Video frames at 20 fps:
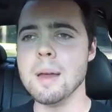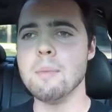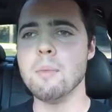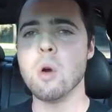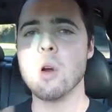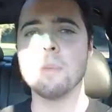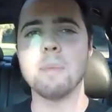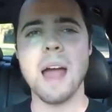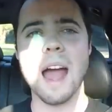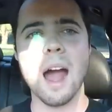bit
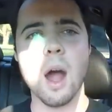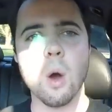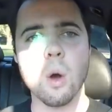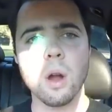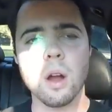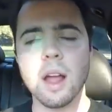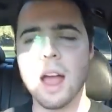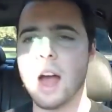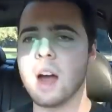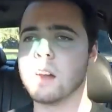more
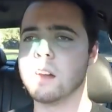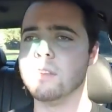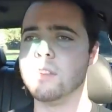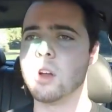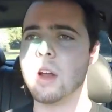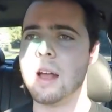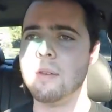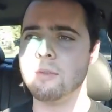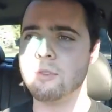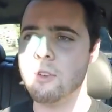power out
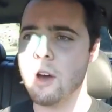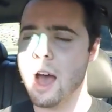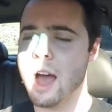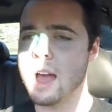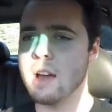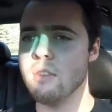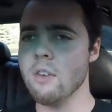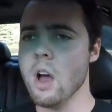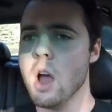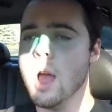of your
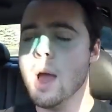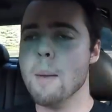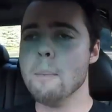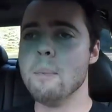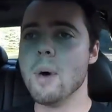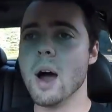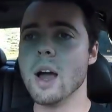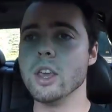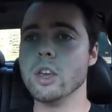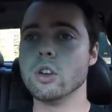
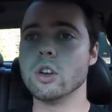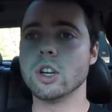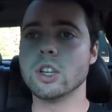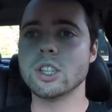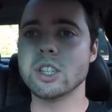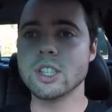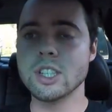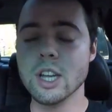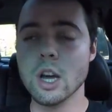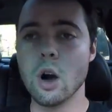M5, but you're
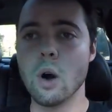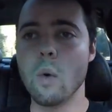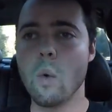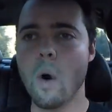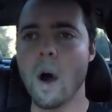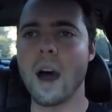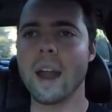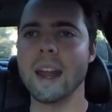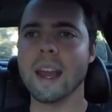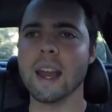still
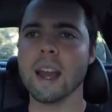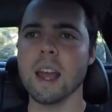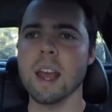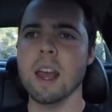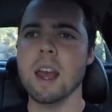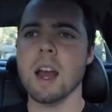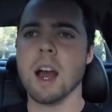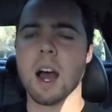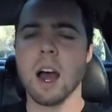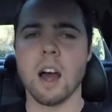wanting
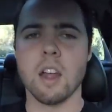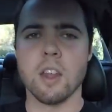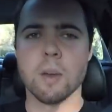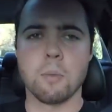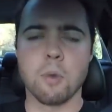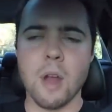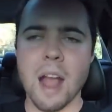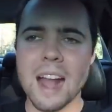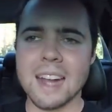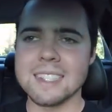
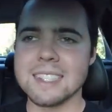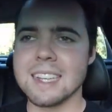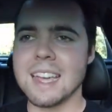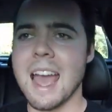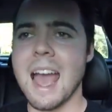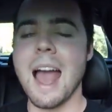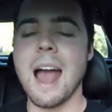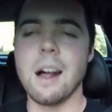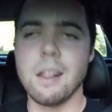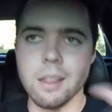the
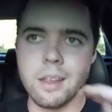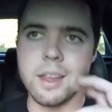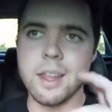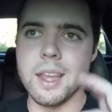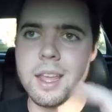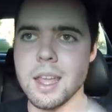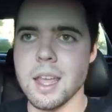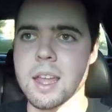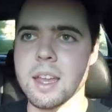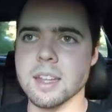
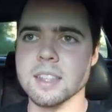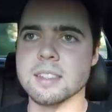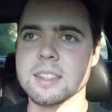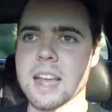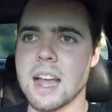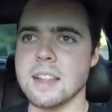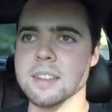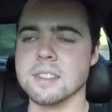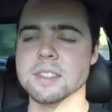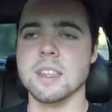practicality in a
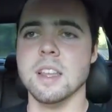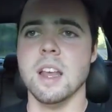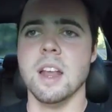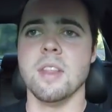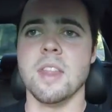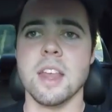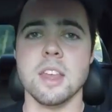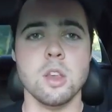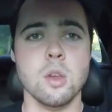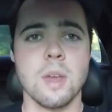sense
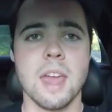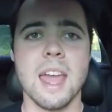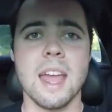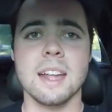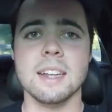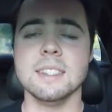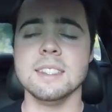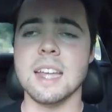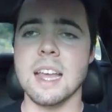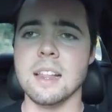that you
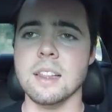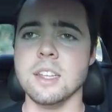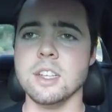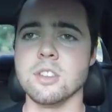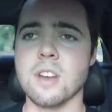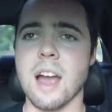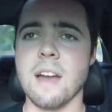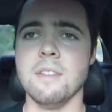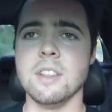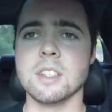can
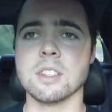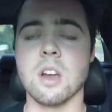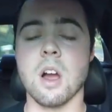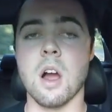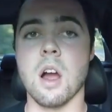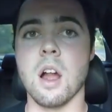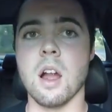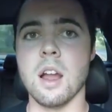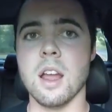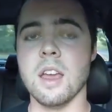daily drive this
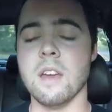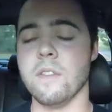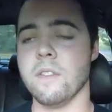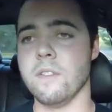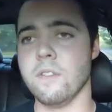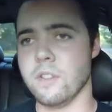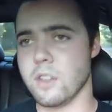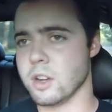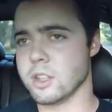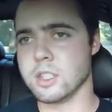car if
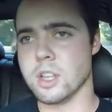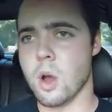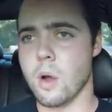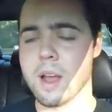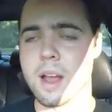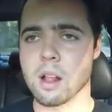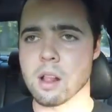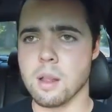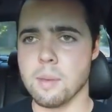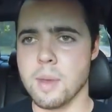there's
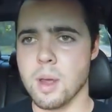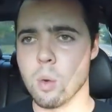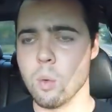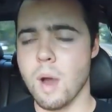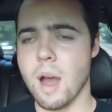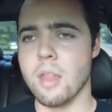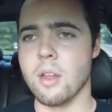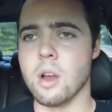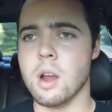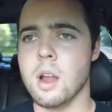no inclement
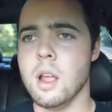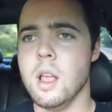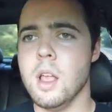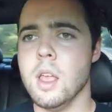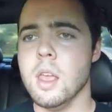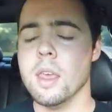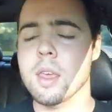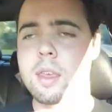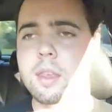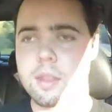weather,
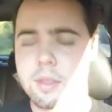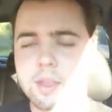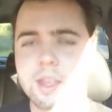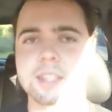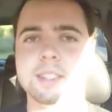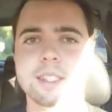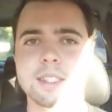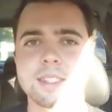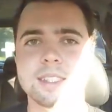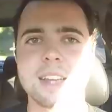
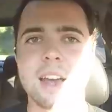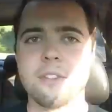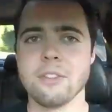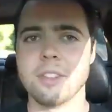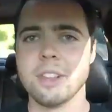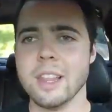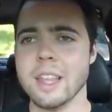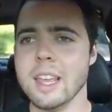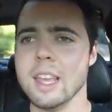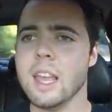this is
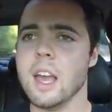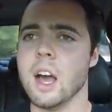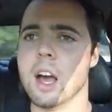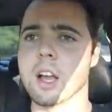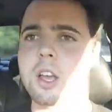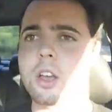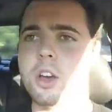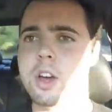definitely a